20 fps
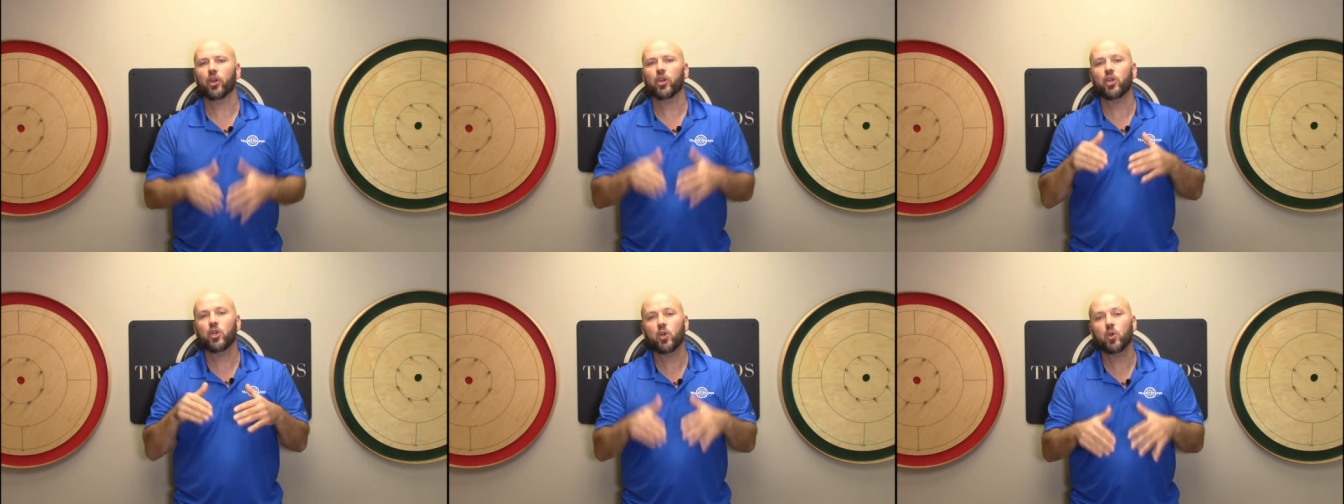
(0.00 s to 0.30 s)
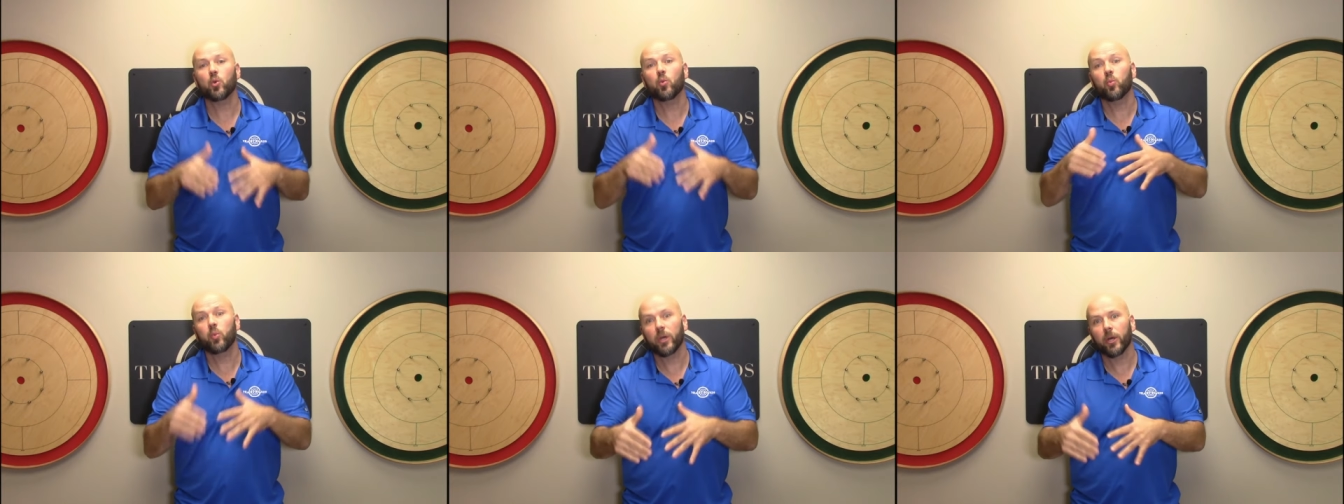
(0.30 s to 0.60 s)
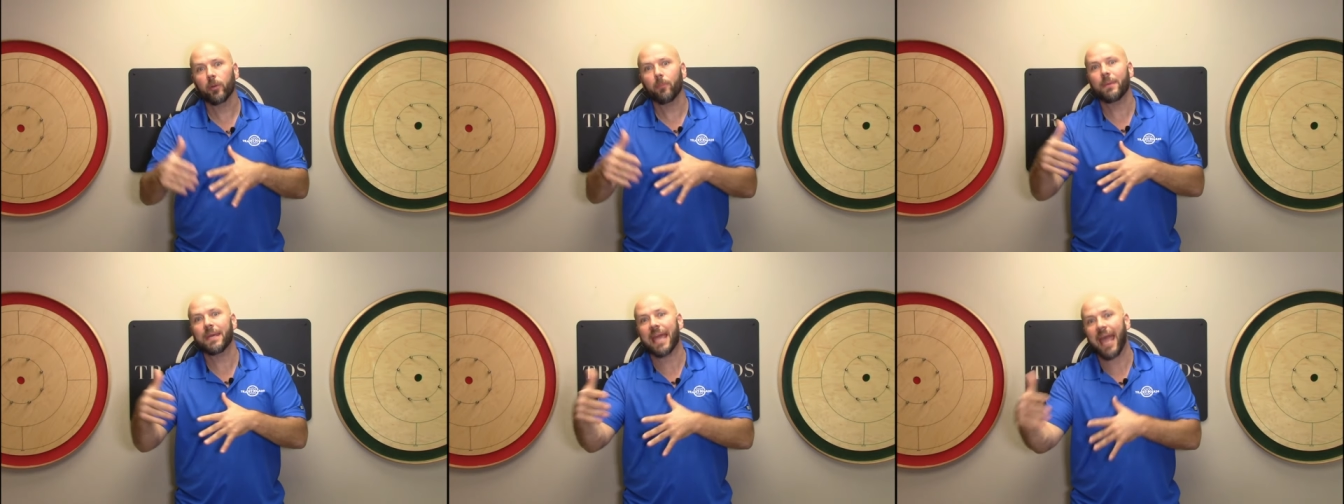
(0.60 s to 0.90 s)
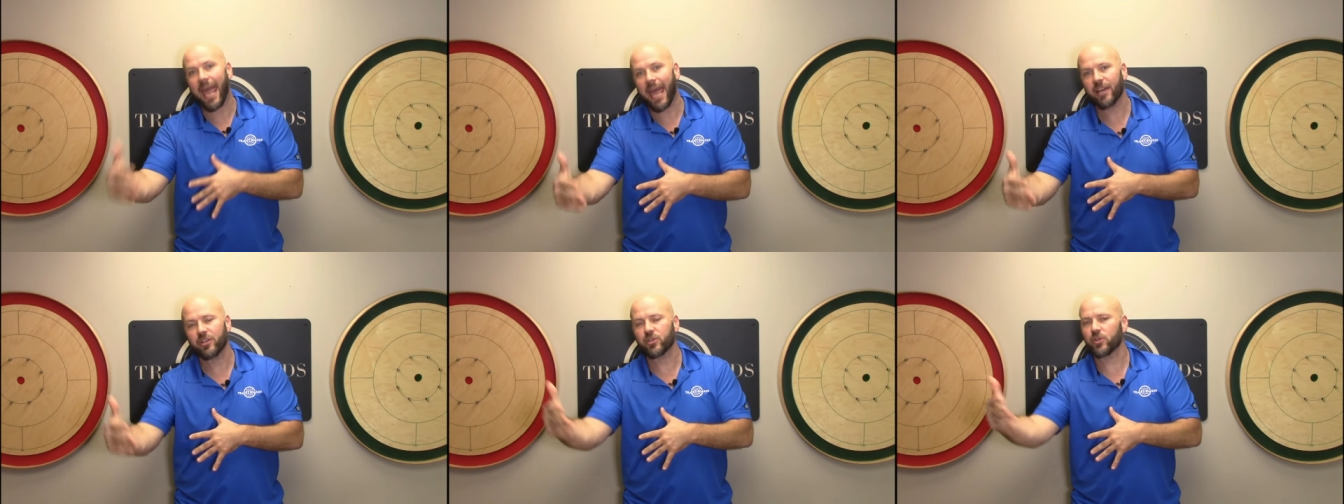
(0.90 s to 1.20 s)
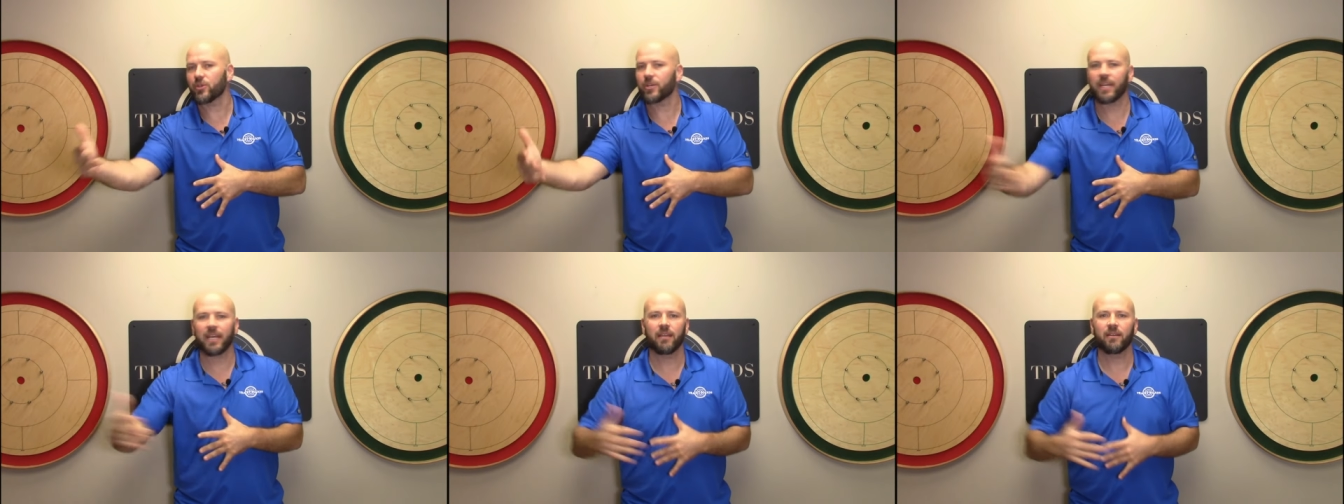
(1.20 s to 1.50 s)
you will be
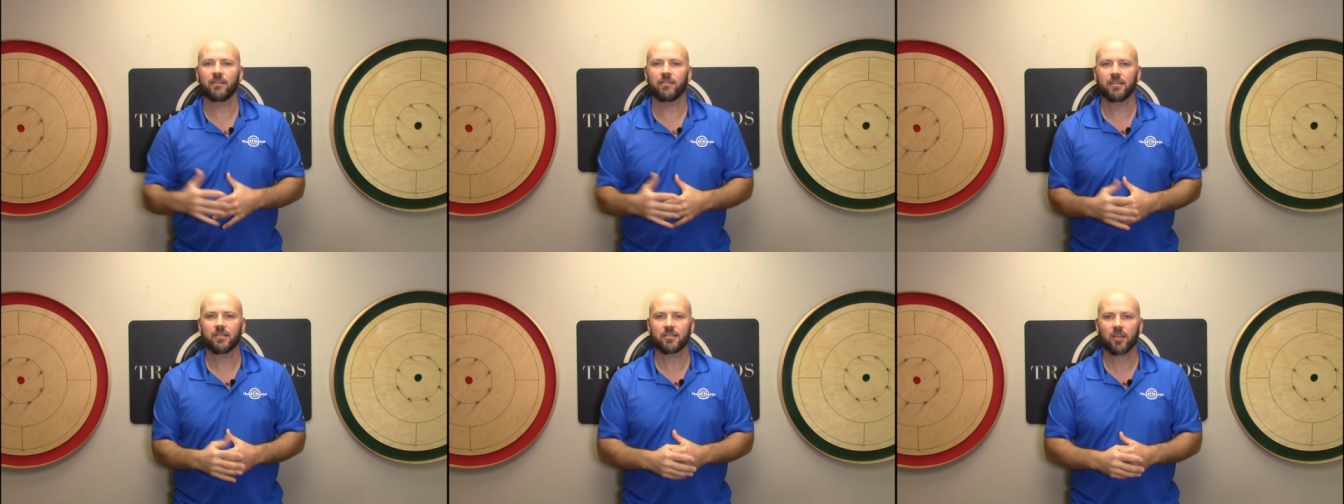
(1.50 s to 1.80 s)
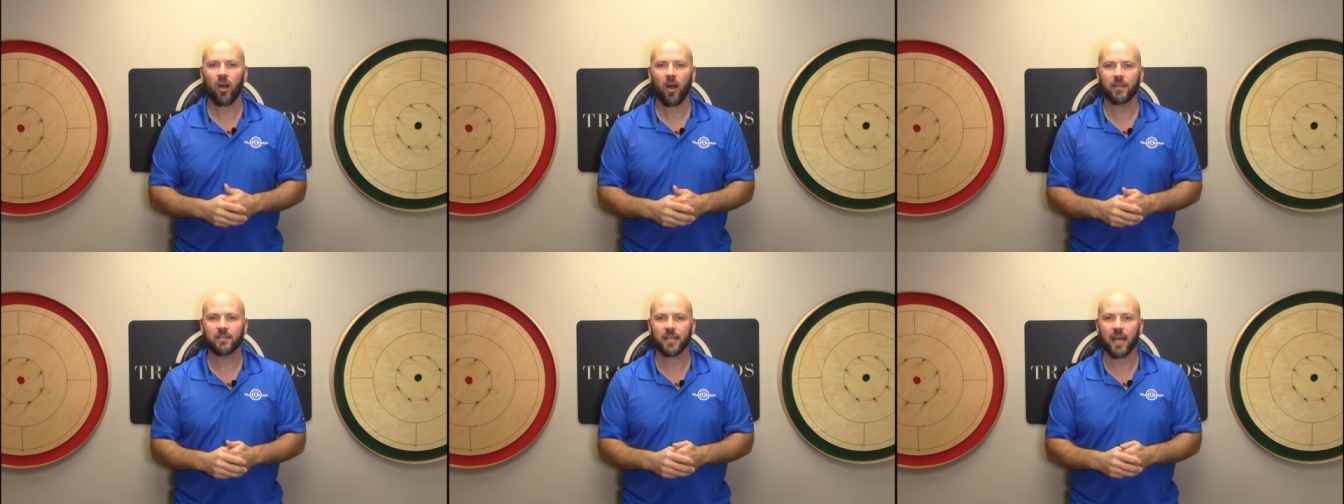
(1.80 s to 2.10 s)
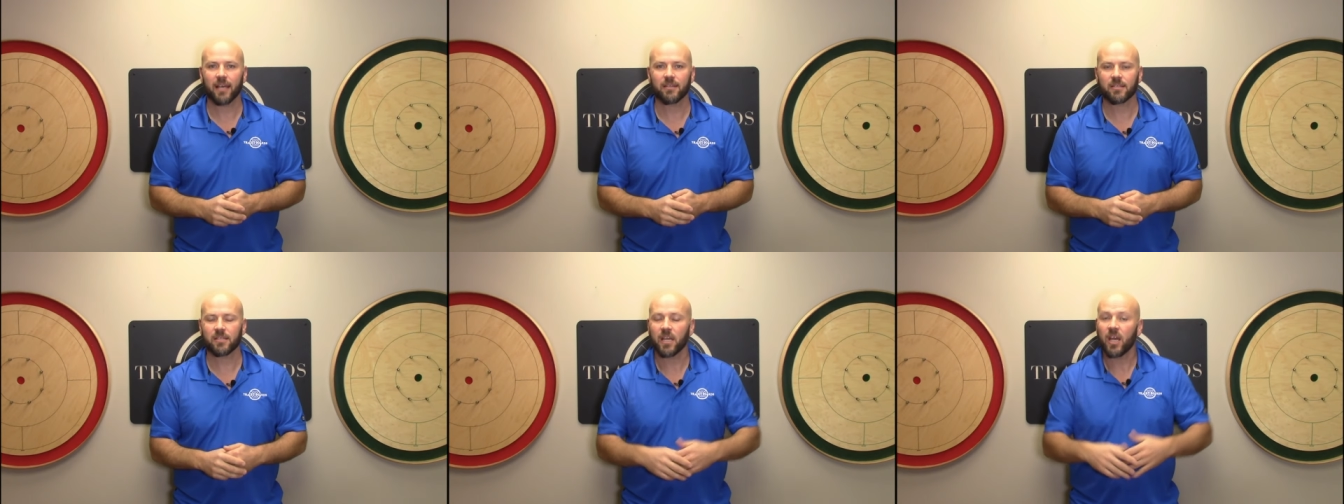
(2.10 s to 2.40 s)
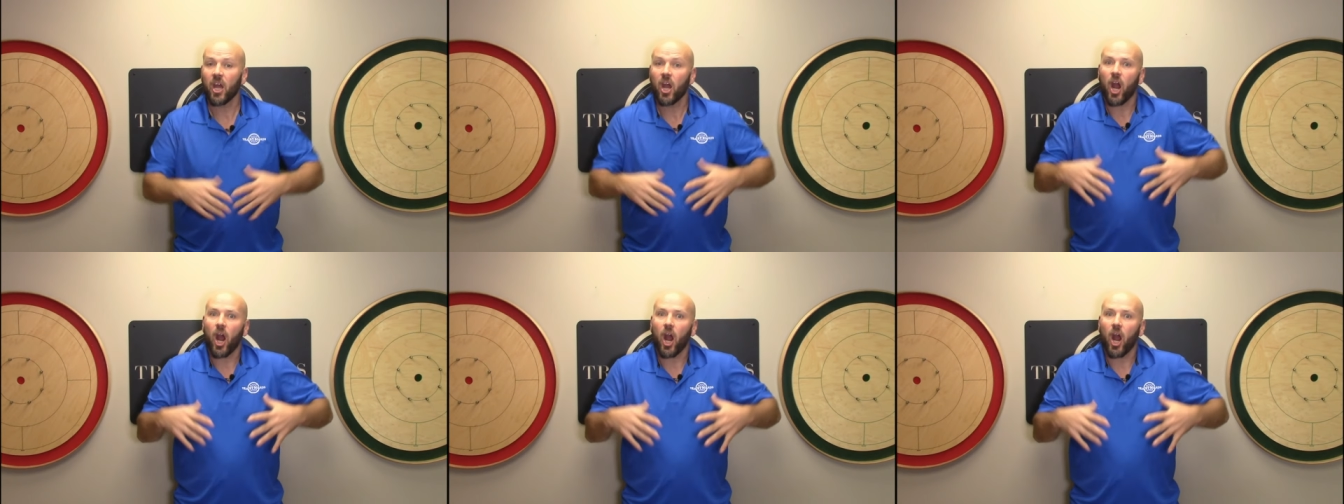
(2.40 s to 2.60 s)
entered into this contest.